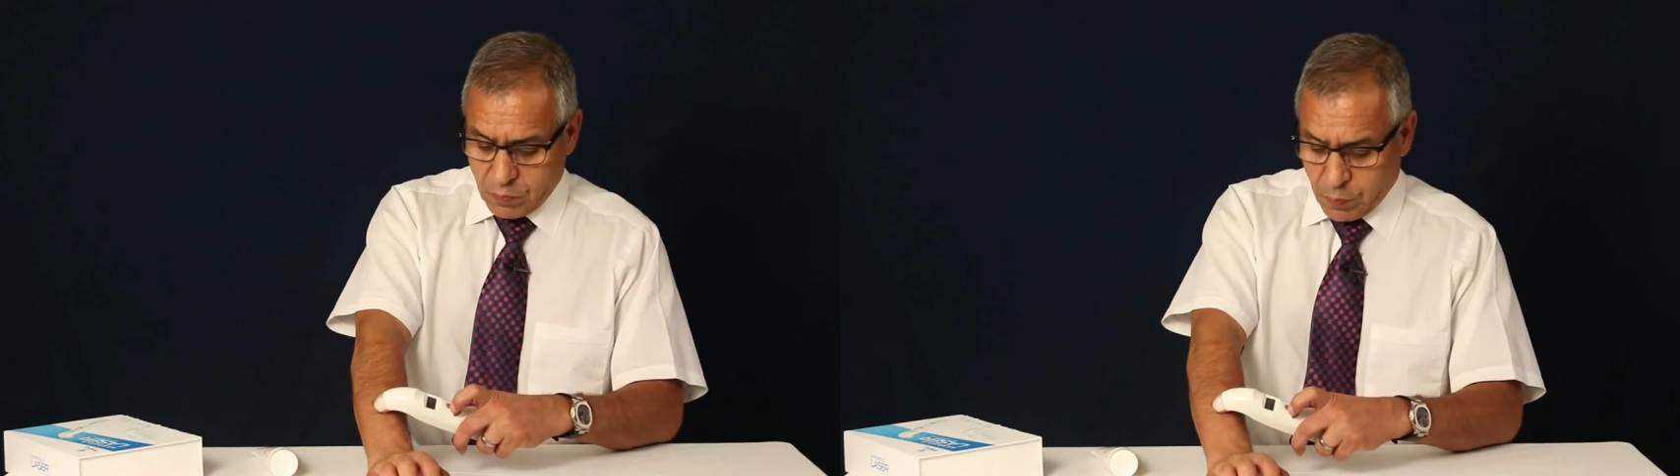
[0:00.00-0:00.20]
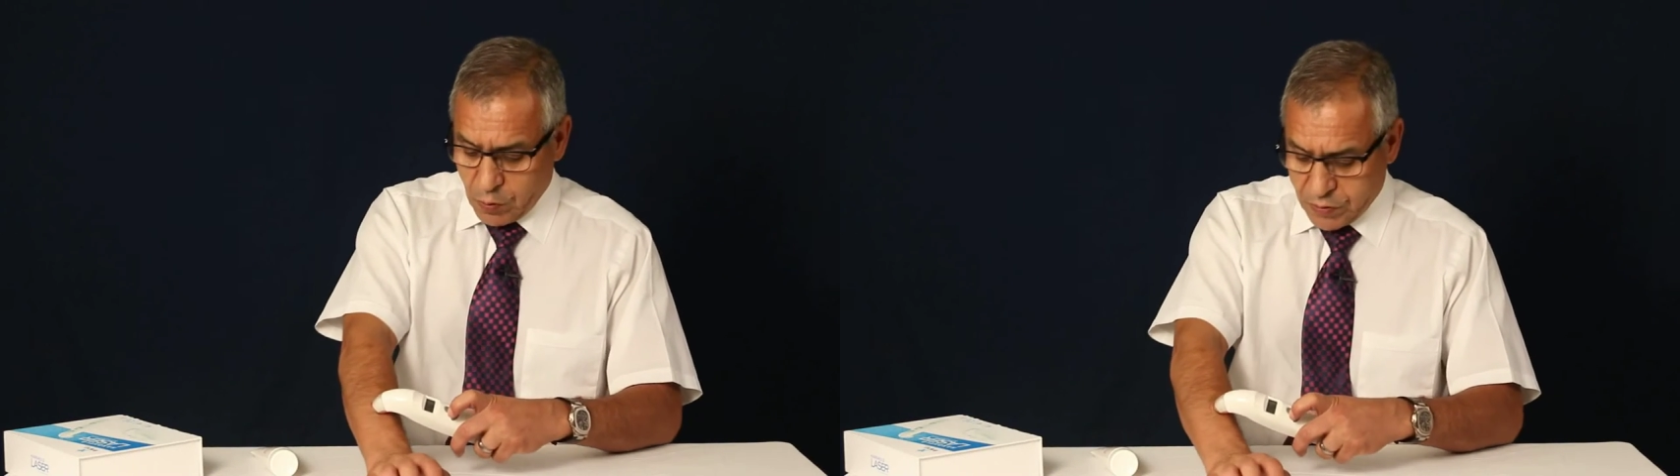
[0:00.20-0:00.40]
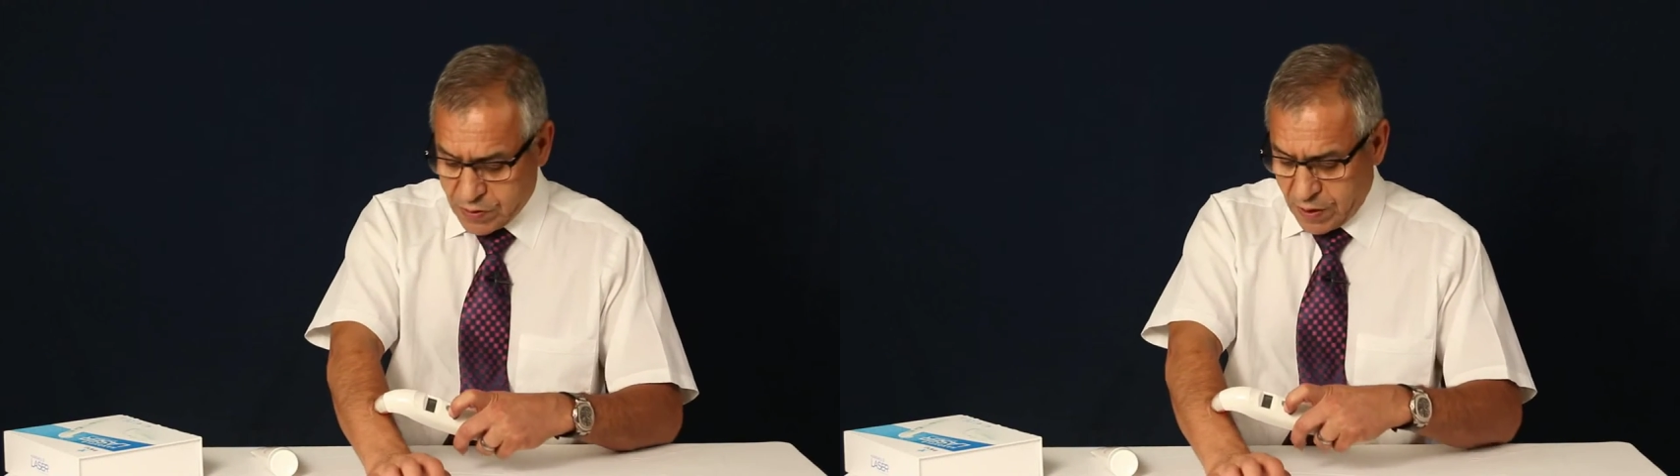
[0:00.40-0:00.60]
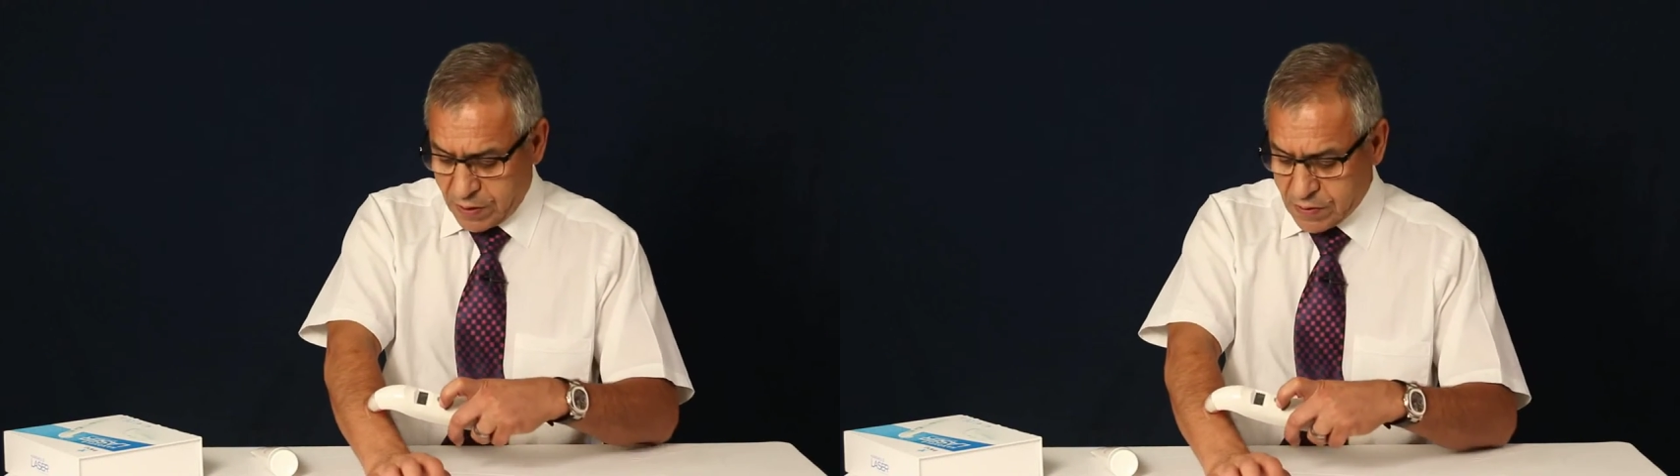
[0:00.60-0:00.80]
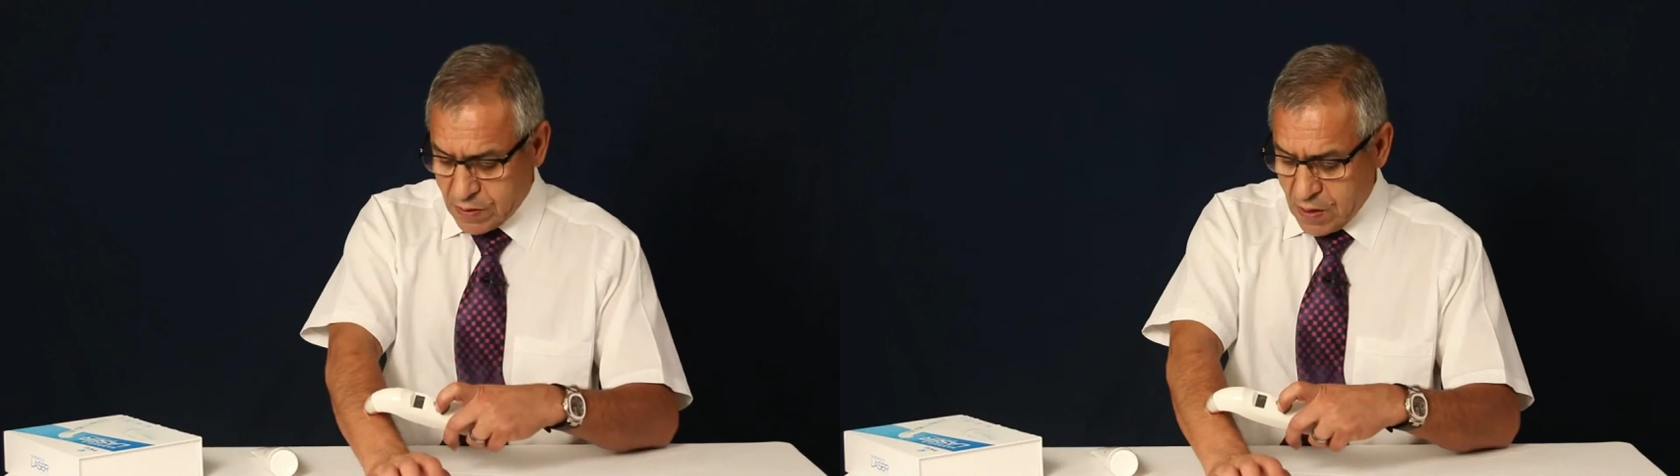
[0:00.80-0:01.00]

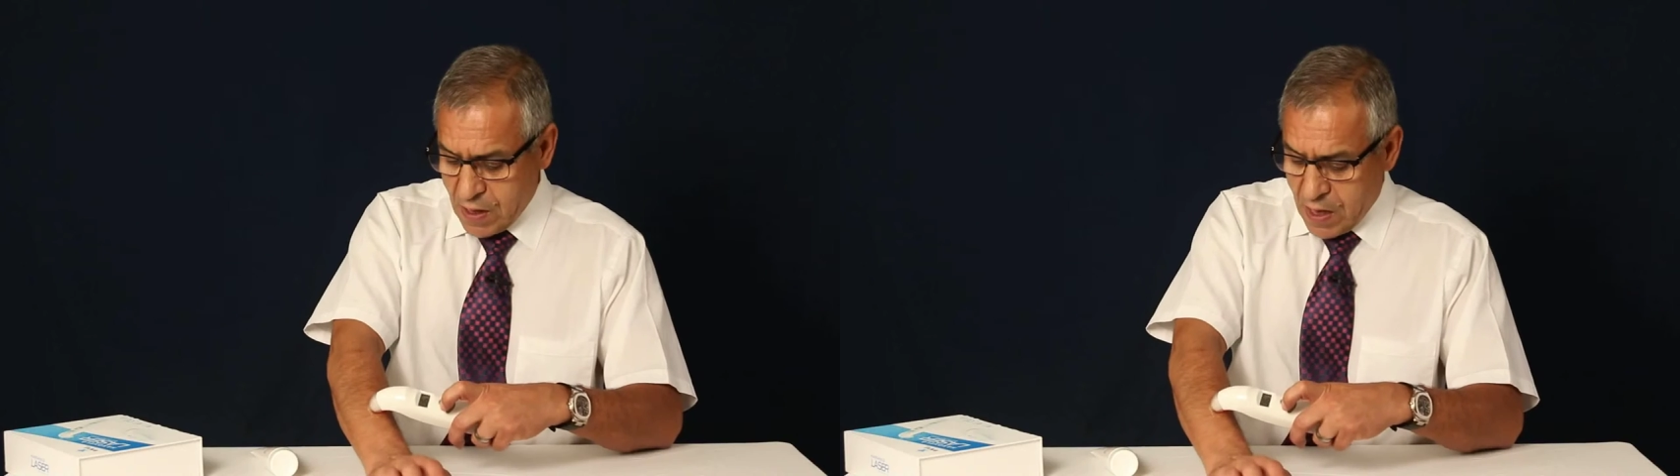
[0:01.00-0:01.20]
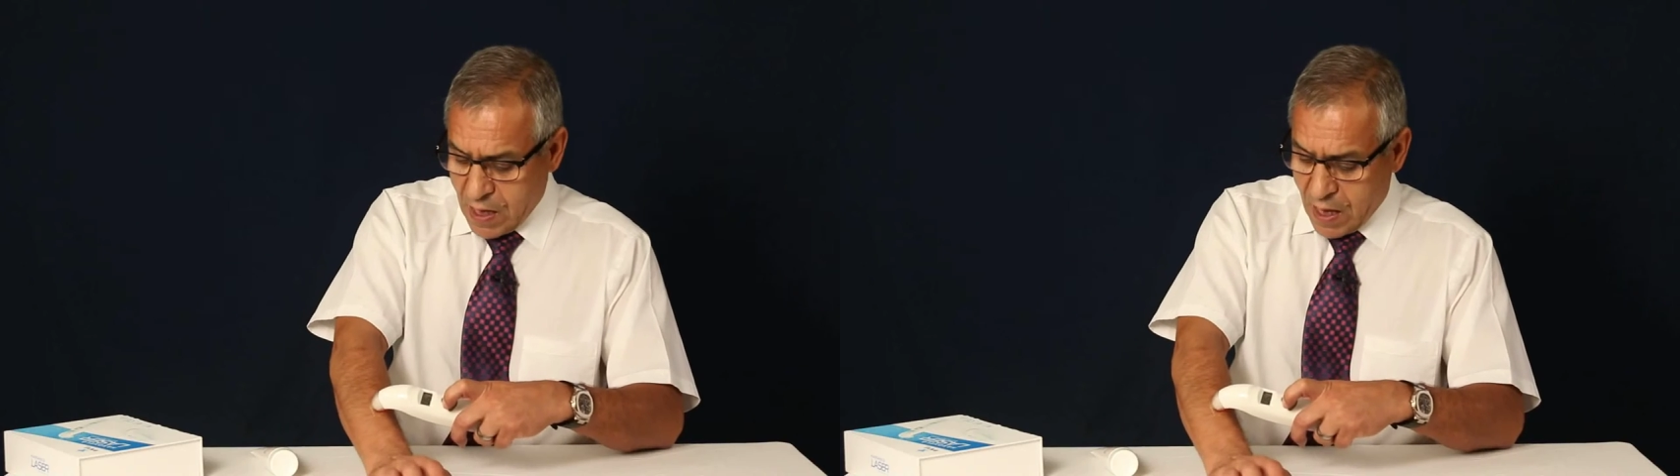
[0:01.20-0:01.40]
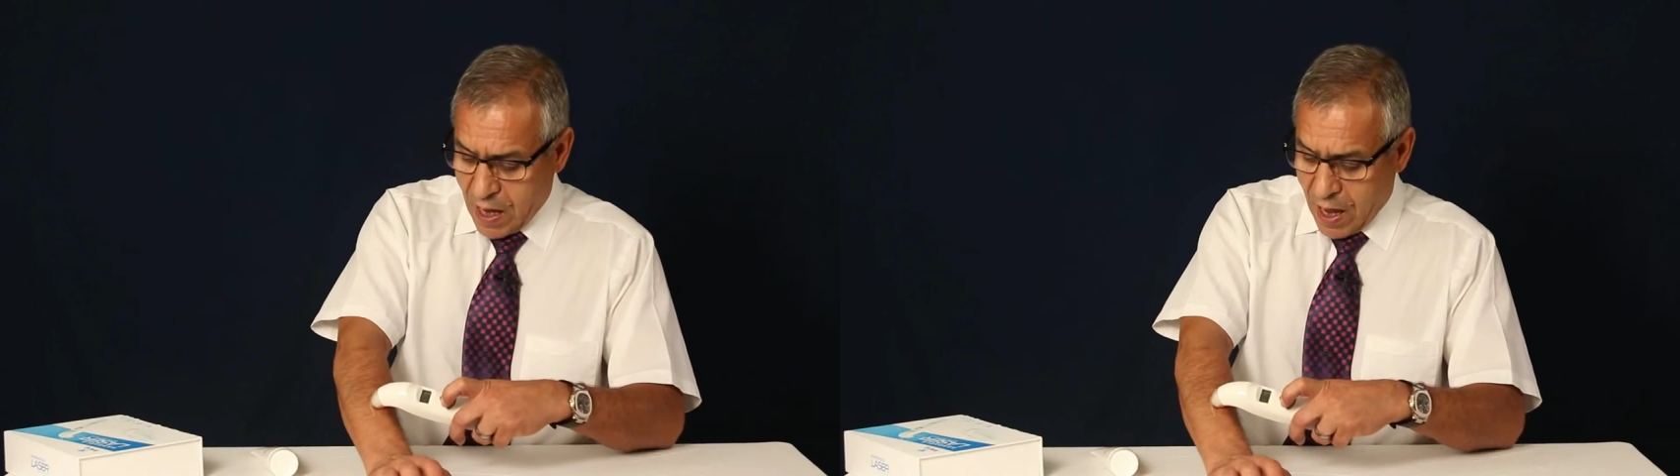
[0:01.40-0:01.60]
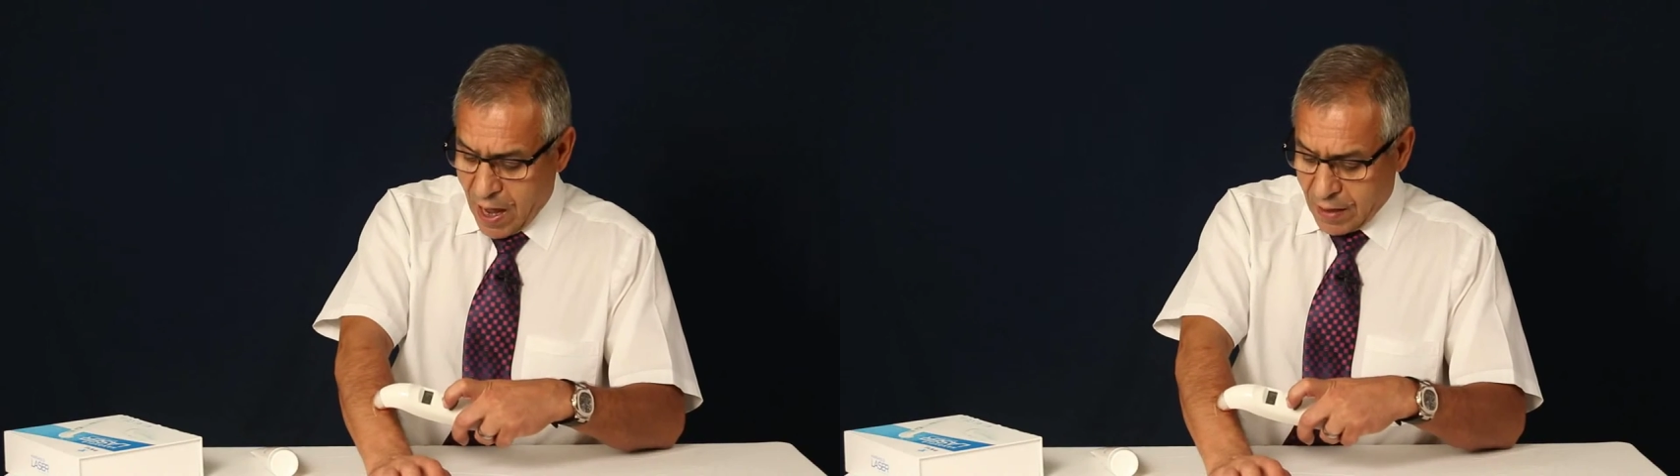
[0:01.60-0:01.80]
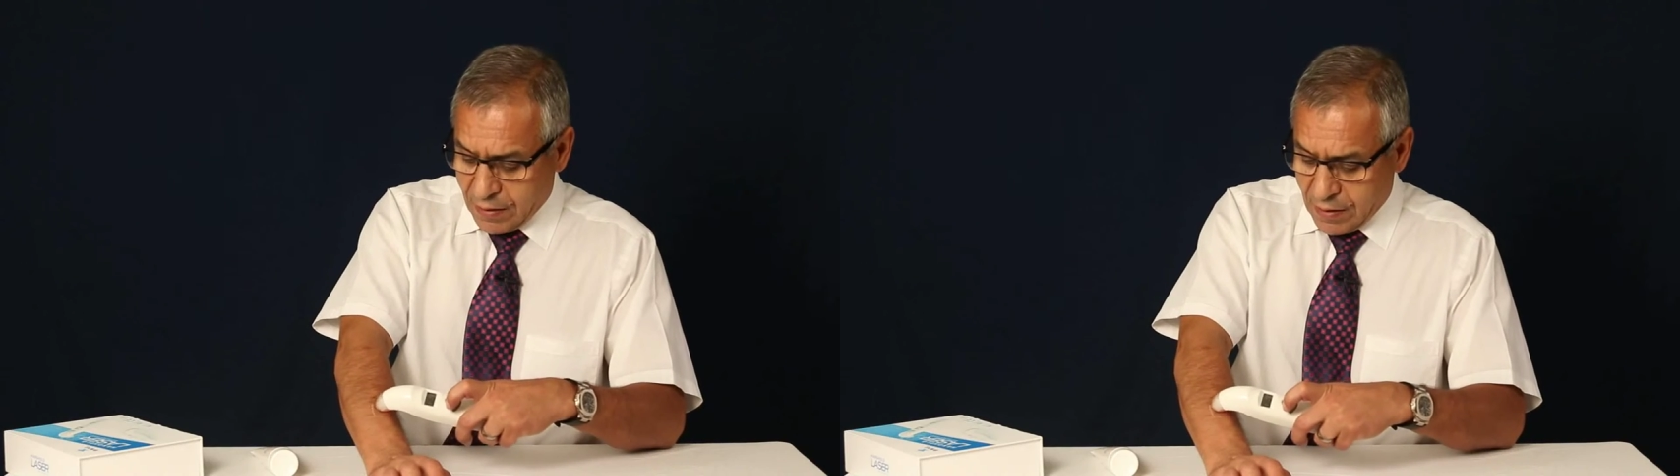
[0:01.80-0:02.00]
0.6
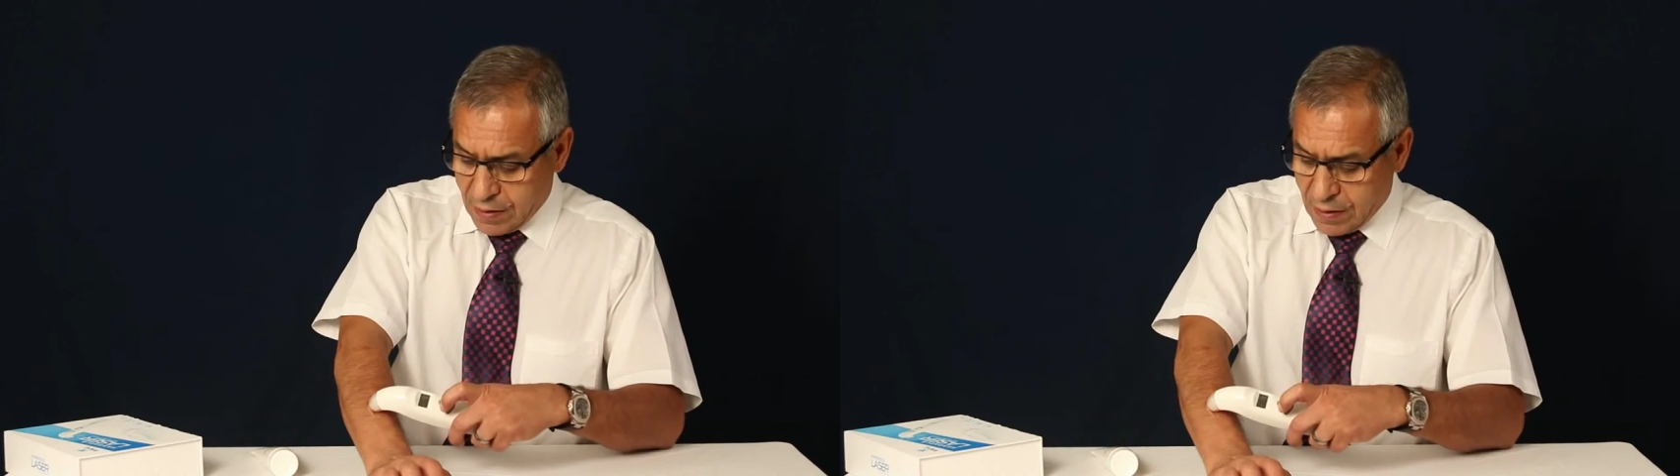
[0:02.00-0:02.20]
and